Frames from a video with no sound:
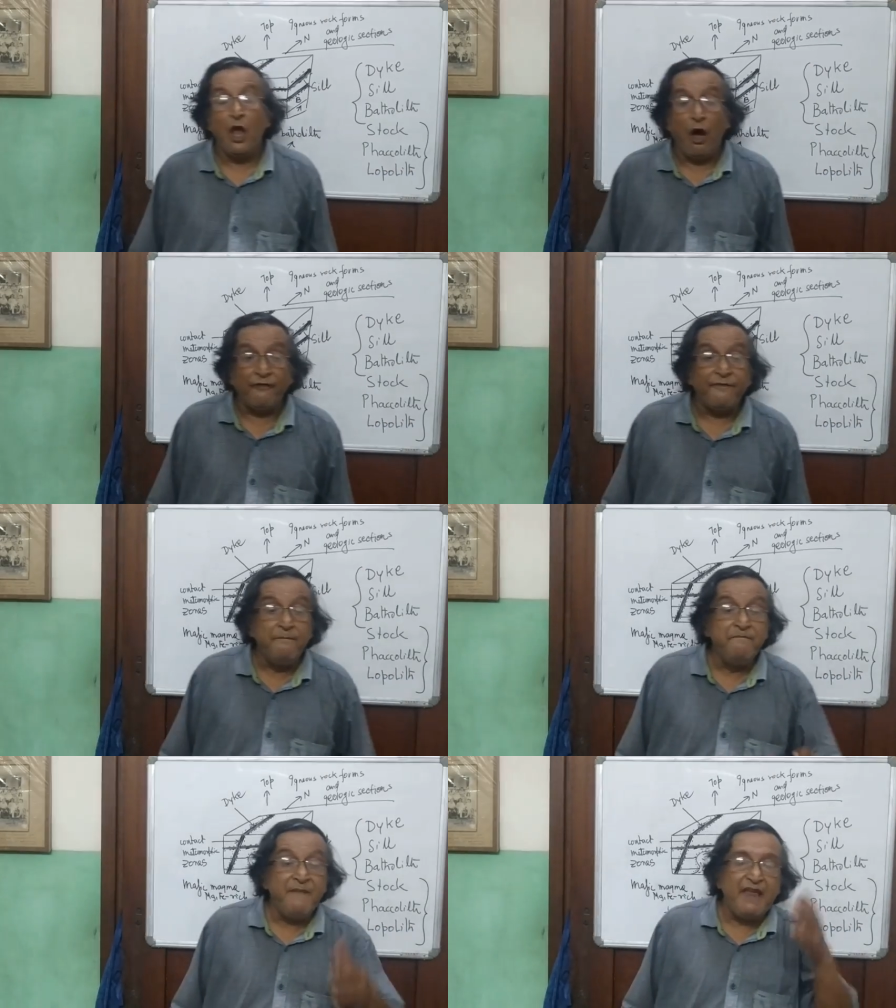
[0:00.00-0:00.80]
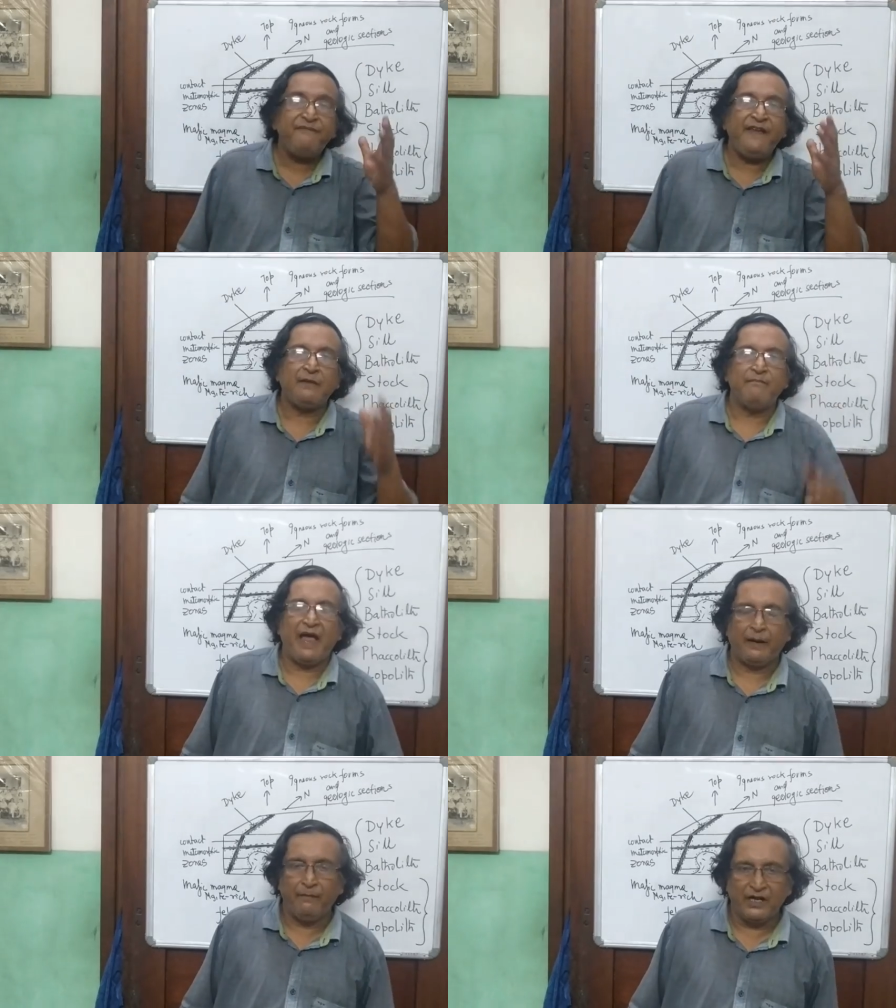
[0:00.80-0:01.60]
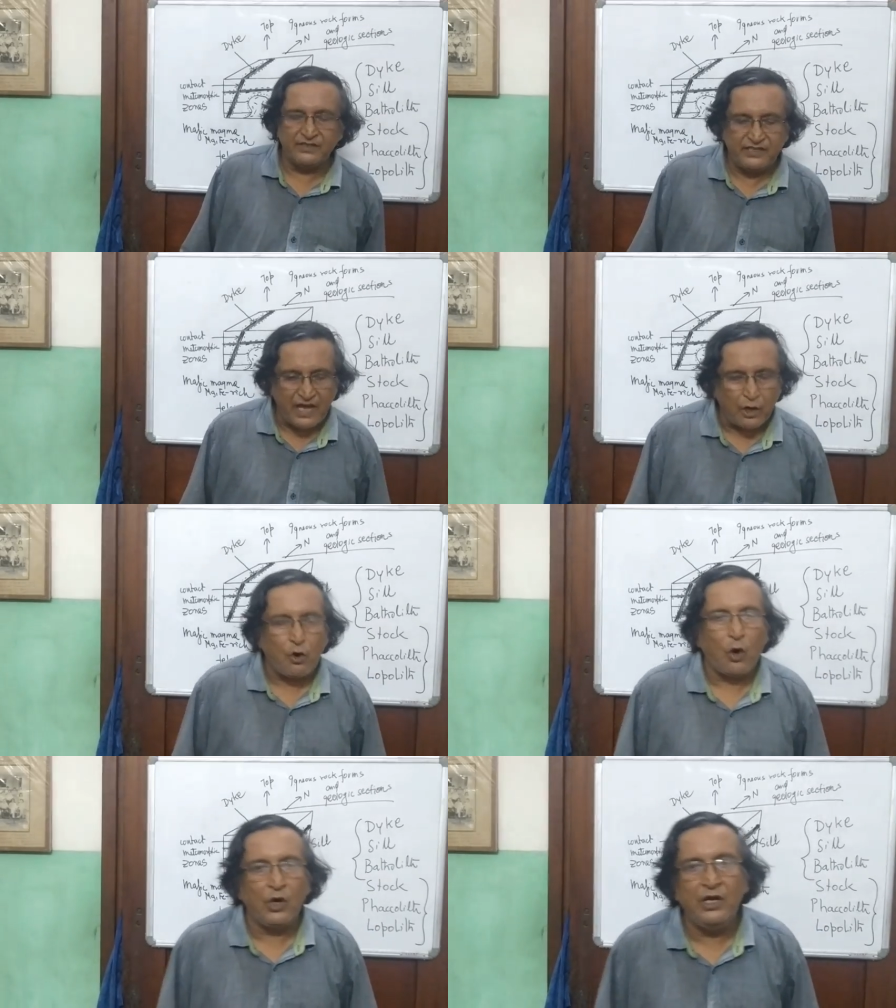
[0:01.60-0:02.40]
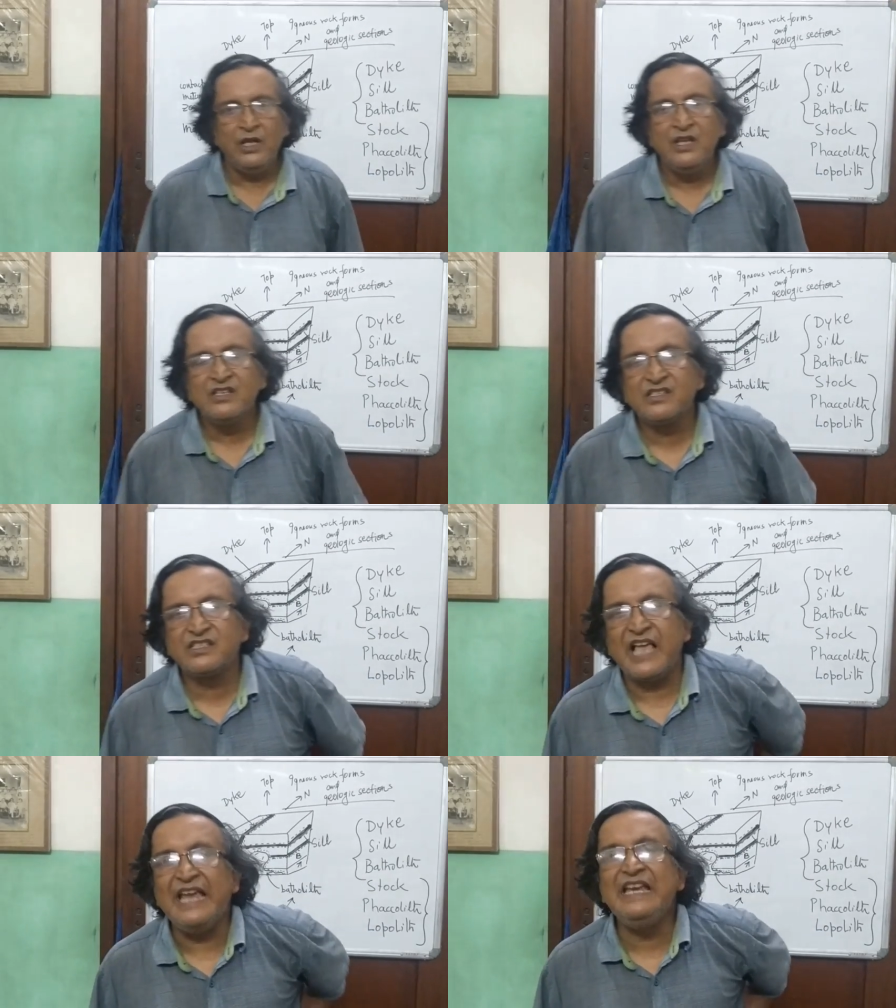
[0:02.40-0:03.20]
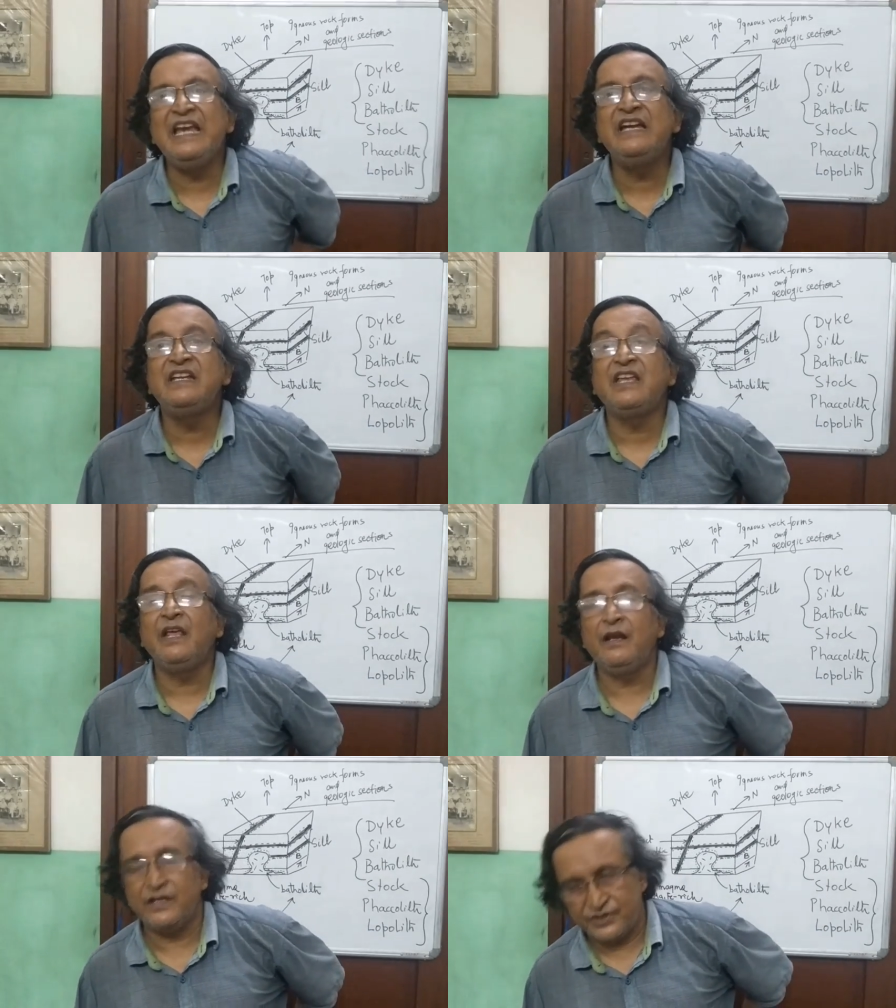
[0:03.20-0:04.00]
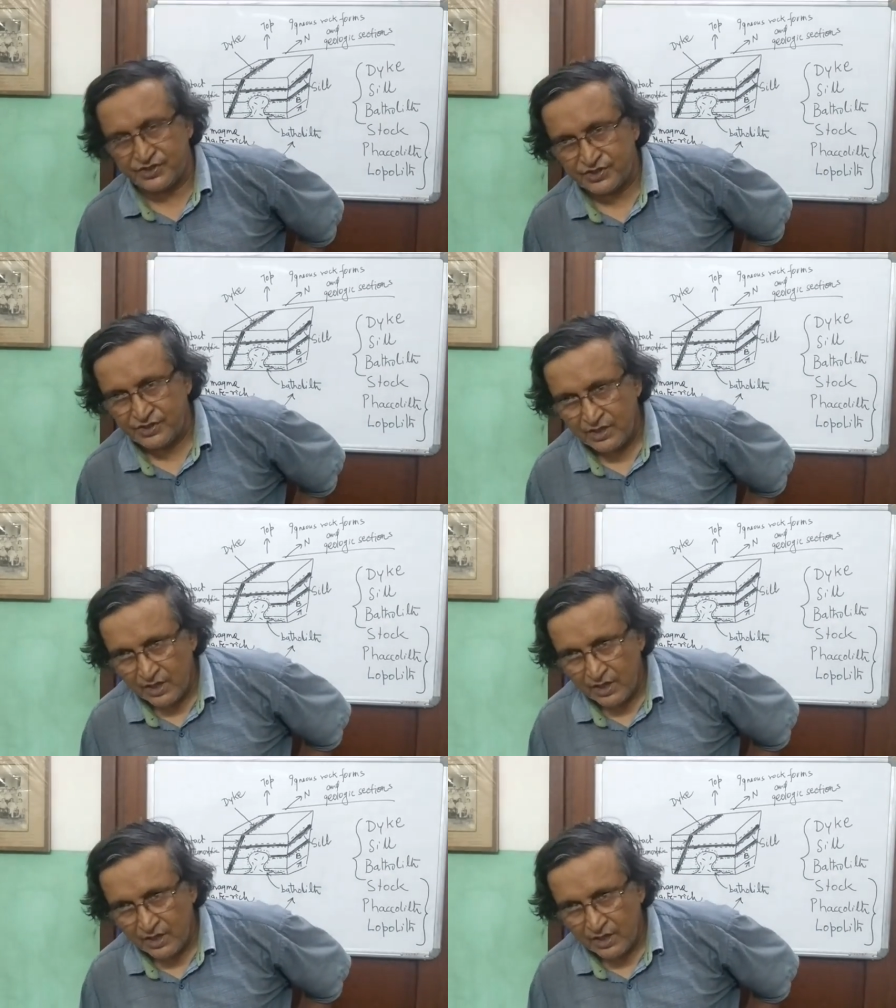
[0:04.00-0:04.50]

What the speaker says: of mafic magmas, they are called silent killers,